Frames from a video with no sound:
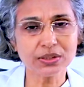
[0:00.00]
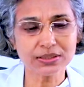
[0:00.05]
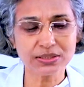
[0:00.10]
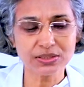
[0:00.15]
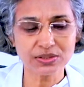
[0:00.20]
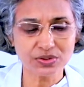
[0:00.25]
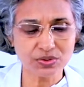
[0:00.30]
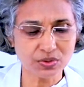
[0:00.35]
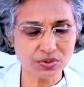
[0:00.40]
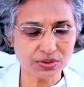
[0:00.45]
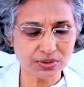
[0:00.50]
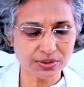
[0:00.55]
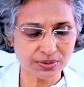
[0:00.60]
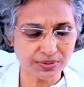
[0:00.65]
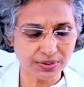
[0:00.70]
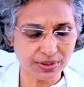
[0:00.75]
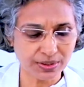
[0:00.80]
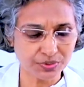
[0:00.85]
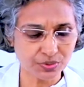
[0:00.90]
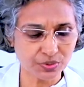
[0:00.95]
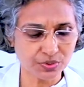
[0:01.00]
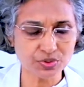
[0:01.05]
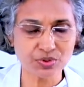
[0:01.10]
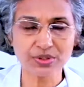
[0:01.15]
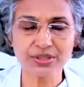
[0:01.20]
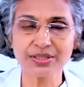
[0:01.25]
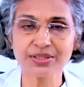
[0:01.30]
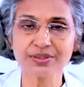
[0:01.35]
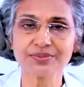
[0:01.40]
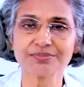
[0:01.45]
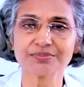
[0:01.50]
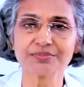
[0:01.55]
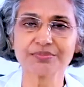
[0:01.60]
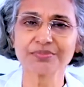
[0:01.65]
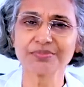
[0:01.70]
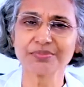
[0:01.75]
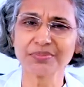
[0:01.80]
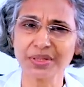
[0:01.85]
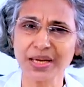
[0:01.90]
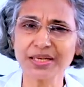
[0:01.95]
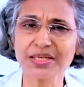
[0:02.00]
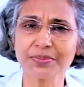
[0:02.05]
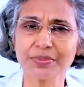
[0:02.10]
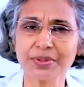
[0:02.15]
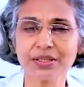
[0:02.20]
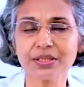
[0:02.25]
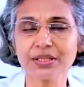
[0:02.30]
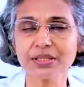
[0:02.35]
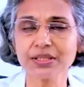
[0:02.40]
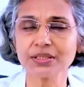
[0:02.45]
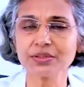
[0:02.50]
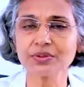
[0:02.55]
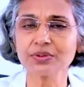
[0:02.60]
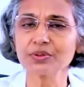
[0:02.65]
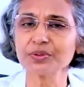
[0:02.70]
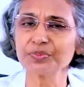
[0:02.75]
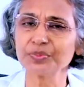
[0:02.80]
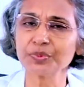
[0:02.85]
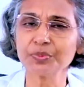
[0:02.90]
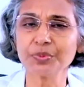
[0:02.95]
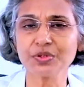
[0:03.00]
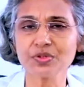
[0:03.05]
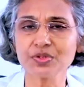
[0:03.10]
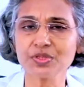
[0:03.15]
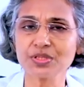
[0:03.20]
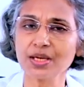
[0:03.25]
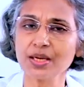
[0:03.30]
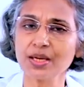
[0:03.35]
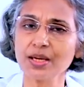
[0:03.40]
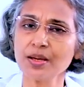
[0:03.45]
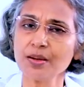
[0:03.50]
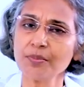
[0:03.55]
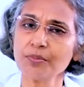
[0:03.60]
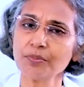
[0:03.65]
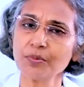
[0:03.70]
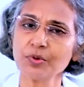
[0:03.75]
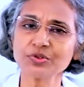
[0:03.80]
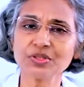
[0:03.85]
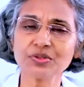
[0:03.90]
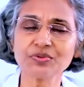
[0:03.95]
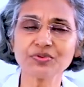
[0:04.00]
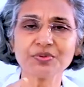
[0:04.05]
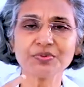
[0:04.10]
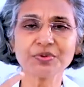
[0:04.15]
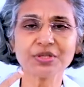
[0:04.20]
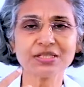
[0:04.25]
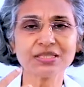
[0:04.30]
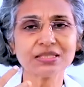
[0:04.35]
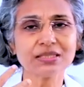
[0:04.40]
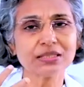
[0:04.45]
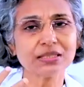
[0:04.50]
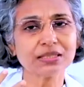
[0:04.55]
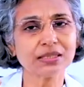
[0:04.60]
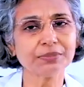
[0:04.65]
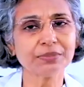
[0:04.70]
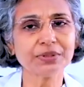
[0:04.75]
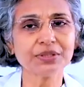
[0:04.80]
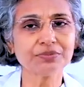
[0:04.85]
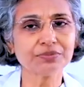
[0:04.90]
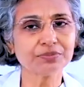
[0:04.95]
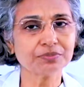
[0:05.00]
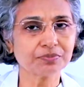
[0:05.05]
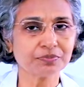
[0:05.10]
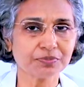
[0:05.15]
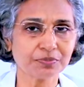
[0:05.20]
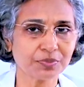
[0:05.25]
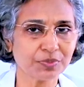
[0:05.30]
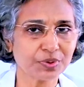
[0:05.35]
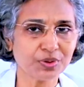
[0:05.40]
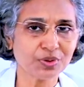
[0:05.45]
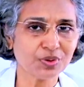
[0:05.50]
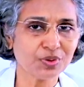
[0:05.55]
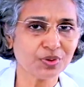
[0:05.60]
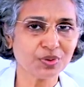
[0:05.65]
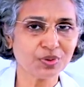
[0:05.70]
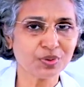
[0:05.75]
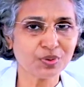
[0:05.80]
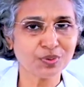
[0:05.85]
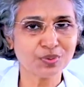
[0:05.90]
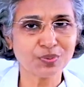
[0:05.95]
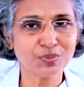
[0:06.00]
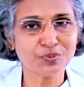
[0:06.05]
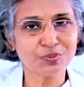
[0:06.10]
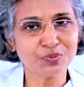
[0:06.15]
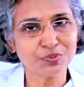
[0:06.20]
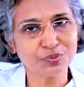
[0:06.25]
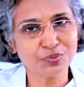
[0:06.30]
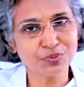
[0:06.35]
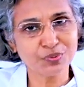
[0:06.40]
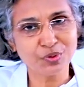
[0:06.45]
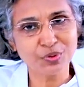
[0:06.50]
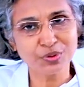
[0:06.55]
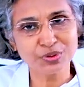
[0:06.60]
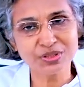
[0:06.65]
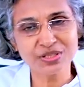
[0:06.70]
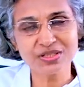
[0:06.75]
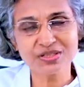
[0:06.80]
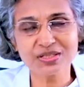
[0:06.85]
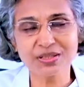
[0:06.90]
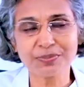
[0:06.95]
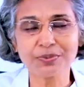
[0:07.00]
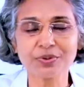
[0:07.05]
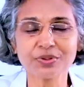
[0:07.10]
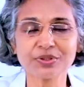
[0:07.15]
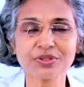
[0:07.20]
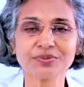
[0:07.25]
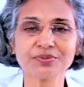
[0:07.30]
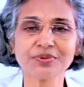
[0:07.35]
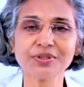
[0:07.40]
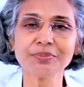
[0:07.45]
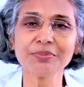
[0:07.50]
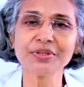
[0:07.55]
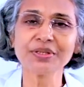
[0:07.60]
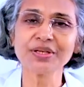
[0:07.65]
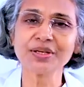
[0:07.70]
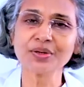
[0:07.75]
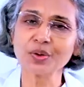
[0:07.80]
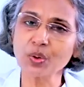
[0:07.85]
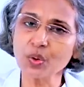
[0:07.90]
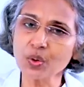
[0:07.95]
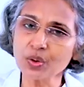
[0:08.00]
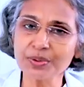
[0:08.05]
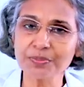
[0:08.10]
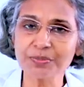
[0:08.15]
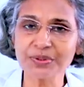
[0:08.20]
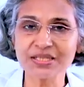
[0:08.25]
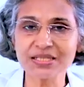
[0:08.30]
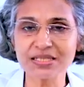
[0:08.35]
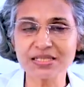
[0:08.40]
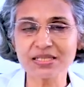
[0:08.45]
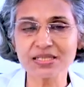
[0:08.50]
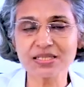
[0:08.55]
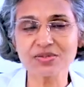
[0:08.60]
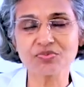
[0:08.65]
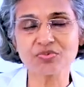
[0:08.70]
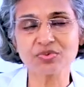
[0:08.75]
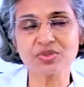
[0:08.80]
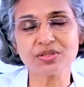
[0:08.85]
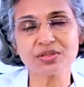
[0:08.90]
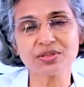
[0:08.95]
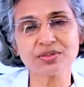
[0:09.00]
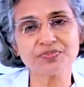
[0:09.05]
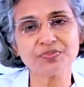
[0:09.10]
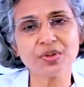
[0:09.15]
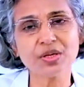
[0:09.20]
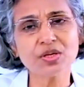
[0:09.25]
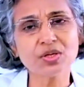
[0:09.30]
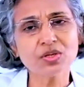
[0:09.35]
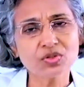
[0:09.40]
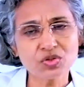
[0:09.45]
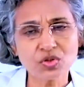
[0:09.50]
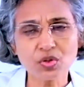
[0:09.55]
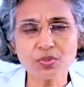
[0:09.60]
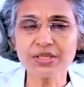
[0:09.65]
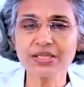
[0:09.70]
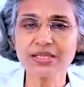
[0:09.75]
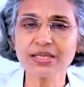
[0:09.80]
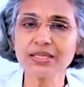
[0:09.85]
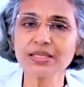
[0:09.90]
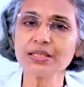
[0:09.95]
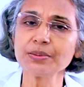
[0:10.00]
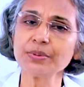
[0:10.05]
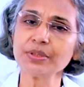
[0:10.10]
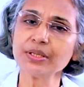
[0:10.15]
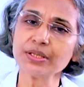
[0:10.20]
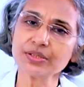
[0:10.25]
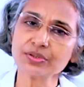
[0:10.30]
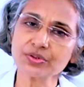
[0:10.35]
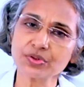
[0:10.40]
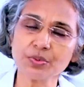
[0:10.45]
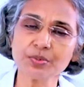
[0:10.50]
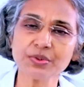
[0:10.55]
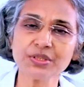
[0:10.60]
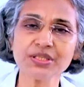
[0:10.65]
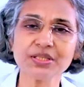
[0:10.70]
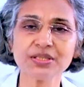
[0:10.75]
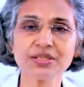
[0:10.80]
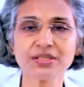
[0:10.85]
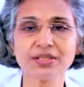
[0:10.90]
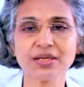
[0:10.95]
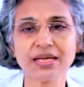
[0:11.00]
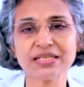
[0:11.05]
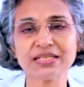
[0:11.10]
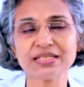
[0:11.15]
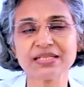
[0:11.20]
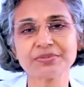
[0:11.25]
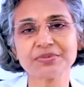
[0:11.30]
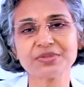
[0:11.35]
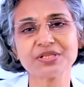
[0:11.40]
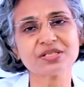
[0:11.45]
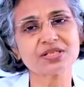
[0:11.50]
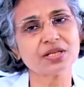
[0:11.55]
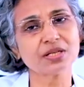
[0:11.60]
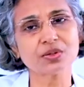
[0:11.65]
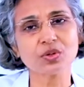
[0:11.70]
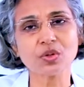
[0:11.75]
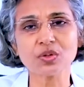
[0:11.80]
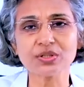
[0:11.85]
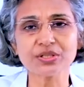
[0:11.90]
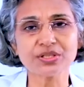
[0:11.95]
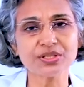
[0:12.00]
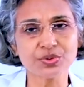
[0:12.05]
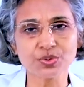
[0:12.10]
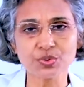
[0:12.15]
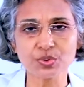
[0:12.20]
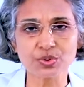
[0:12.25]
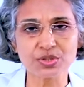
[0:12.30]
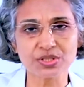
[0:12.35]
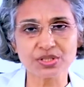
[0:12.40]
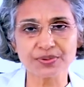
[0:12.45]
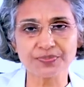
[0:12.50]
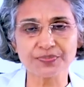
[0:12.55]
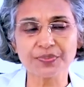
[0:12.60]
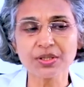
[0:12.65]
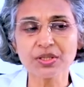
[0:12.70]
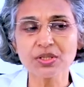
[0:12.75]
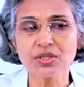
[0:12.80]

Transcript: It is all usually antibiotic and all, because most of the patients coming for this support will be chronic patients with so many antibiotics, so many antiseptics and already used.